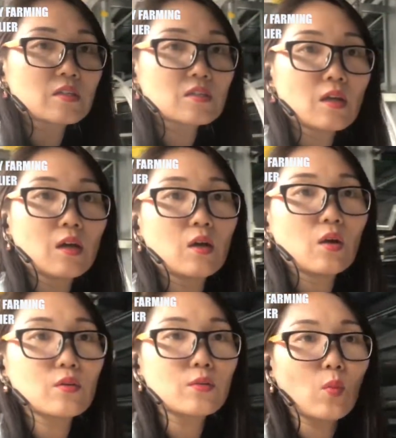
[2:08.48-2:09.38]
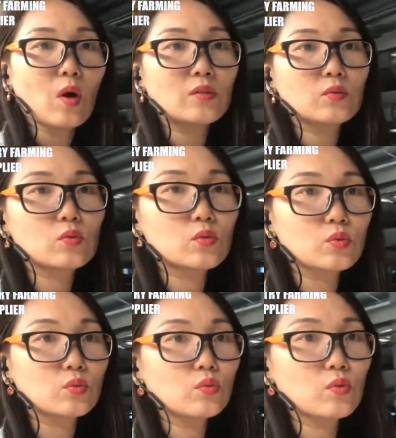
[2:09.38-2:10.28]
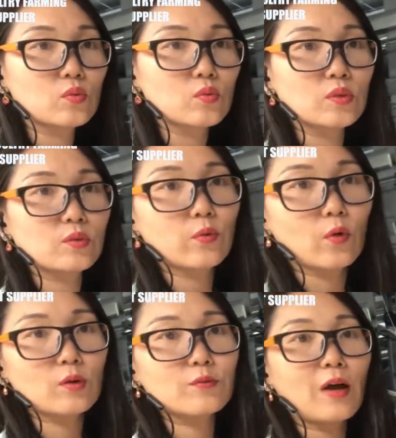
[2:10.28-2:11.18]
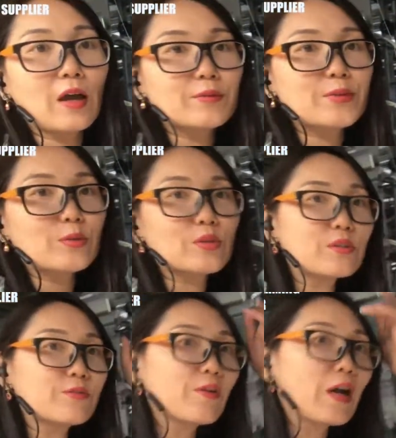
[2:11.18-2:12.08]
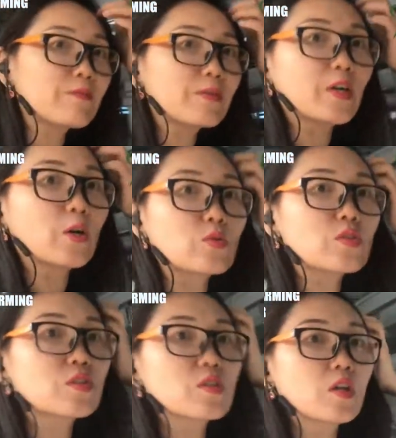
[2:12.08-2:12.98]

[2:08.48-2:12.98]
is 1, 2, 3, 4, 5, totally 5 rows.